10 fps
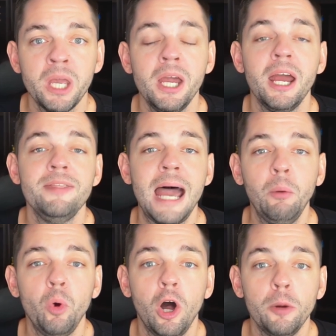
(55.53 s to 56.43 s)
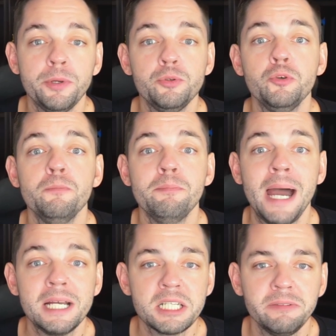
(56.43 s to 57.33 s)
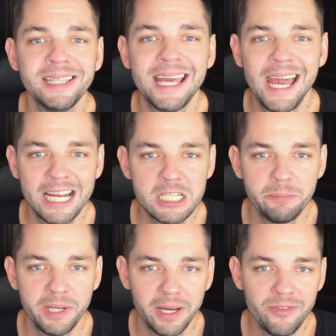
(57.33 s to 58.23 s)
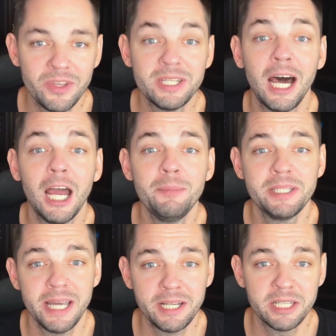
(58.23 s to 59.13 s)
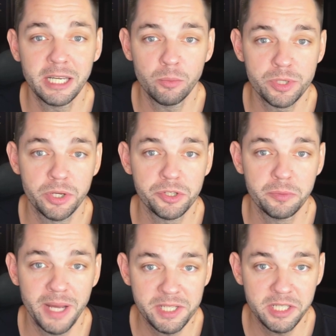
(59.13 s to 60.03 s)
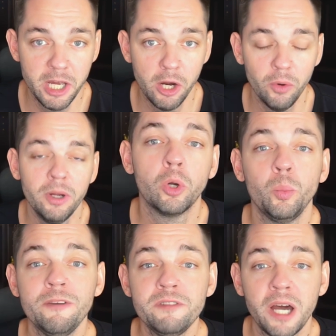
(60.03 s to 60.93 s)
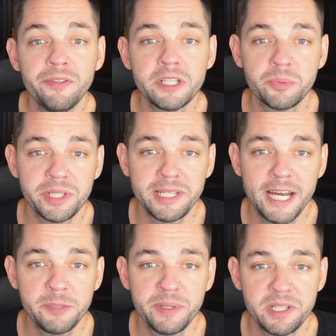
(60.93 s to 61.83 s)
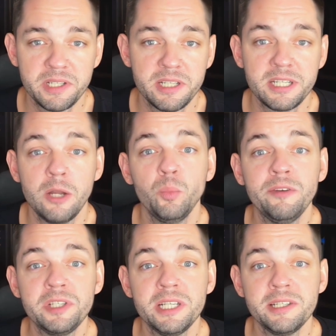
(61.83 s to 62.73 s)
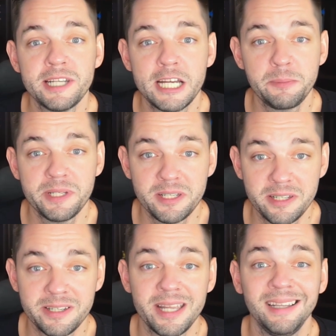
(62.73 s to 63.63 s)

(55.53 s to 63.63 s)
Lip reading: and that will help you to massively expedite the time it takes to get results from SEO. We've done this with SaaS businesses, and we've seen SaaS businesses that